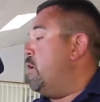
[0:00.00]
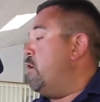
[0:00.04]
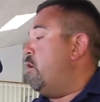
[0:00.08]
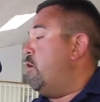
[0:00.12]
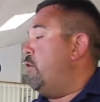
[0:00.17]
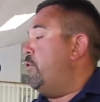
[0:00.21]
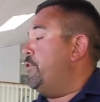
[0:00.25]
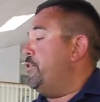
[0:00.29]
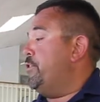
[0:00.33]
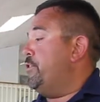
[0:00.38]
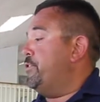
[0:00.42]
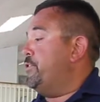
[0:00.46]

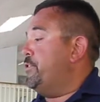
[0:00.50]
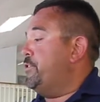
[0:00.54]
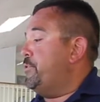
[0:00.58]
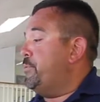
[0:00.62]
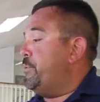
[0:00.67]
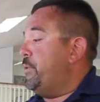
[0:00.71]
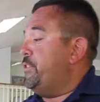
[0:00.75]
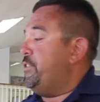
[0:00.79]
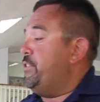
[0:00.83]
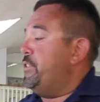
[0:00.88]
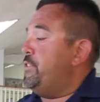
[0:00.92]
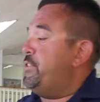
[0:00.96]
all your
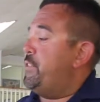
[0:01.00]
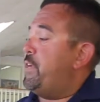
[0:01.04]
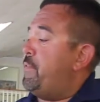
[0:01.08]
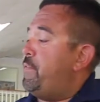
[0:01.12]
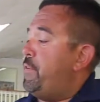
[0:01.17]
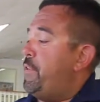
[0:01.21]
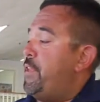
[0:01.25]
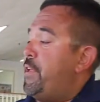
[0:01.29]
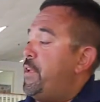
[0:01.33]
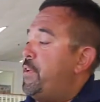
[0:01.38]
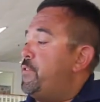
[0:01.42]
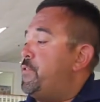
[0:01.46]
switches,
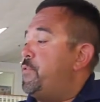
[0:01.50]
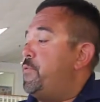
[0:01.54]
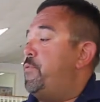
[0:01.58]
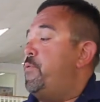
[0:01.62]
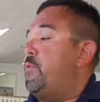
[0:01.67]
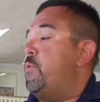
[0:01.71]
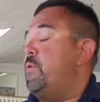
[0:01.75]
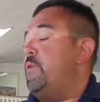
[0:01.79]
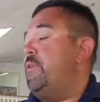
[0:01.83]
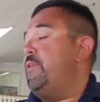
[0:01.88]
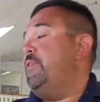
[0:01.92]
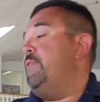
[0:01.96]
everything is
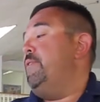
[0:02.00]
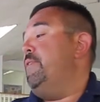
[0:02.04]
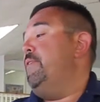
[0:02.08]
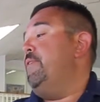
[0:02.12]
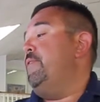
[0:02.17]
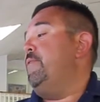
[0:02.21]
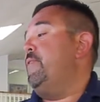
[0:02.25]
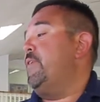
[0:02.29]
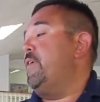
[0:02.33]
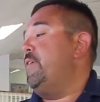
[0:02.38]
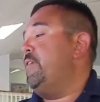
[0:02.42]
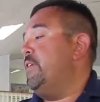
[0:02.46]
forward,
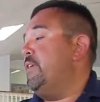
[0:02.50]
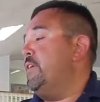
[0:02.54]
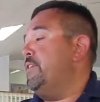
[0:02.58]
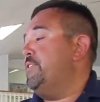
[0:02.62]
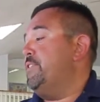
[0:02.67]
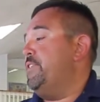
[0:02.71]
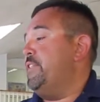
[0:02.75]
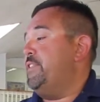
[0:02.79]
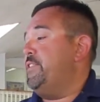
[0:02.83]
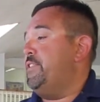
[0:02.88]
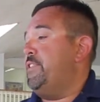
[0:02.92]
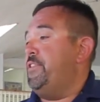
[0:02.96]
very
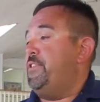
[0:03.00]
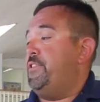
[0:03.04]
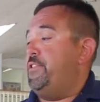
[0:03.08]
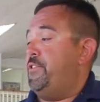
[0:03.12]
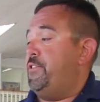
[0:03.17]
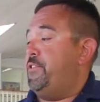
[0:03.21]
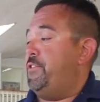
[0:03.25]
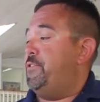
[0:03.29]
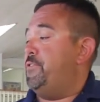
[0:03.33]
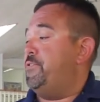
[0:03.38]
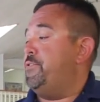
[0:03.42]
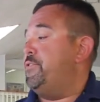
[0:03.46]
nice, easy to
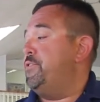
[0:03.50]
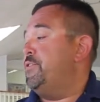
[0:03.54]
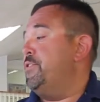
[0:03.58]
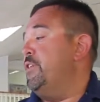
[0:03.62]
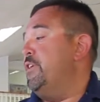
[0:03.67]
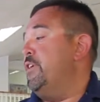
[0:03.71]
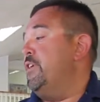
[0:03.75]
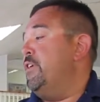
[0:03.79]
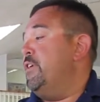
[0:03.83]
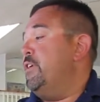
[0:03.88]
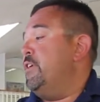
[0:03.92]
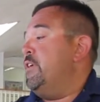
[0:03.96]
use
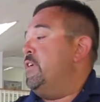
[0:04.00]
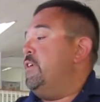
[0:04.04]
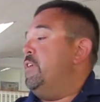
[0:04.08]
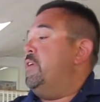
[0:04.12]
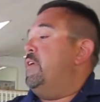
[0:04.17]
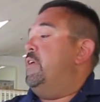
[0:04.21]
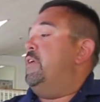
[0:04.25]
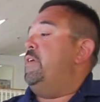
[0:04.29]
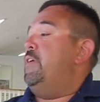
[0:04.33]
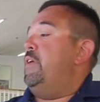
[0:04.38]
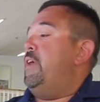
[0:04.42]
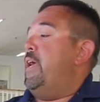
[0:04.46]

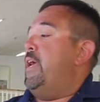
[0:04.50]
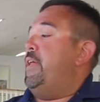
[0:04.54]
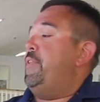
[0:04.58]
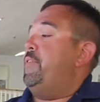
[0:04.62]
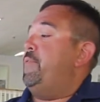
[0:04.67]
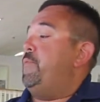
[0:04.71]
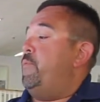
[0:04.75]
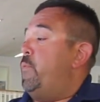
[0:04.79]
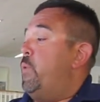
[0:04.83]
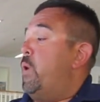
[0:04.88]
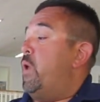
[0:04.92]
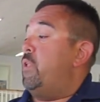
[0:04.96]

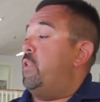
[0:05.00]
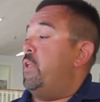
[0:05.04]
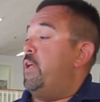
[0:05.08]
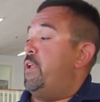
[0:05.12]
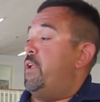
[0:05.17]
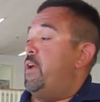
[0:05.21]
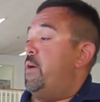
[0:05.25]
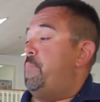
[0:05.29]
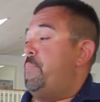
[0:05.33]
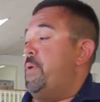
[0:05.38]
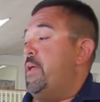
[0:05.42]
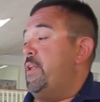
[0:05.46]
and well lit
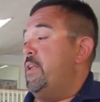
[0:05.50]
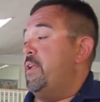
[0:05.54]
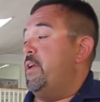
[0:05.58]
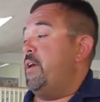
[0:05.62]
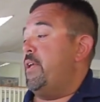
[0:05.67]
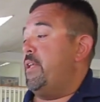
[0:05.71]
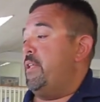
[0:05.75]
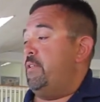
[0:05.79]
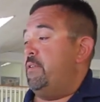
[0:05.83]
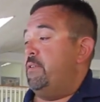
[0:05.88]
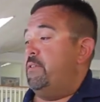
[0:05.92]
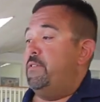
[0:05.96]
up at
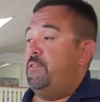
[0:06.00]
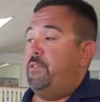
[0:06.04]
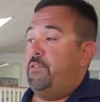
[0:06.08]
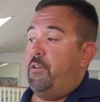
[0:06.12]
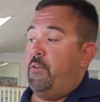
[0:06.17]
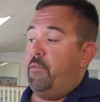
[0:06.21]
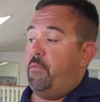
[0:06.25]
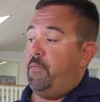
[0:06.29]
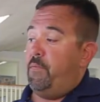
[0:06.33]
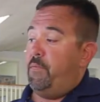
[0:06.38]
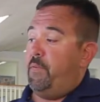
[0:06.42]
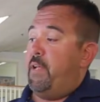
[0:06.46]
night,
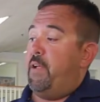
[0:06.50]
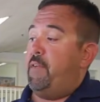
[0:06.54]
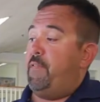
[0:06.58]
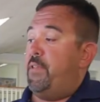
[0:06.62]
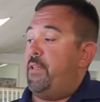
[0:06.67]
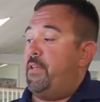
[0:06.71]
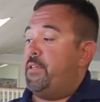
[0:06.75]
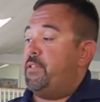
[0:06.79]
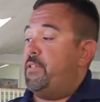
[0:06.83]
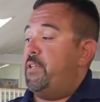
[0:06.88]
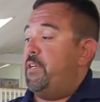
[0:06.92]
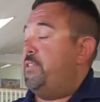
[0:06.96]
so
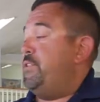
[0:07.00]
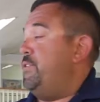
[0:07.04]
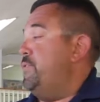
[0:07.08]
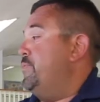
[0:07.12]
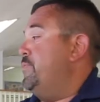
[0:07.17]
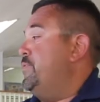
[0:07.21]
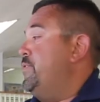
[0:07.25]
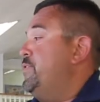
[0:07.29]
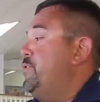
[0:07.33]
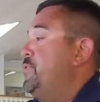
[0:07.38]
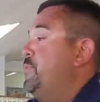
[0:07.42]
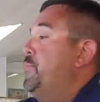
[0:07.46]
everything's nice and
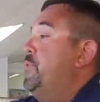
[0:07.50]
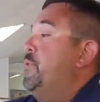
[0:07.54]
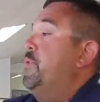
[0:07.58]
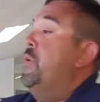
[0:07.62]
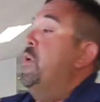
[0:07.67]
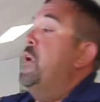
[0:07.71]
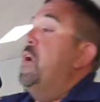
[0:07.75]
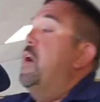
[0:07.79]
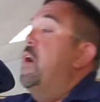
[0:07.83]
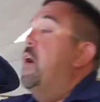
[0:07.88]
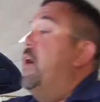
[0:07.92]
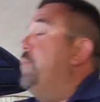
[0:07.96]
visible.
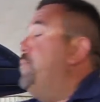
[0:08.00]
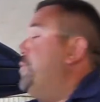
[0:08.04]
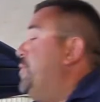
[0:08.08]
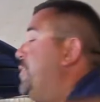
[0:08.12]
Up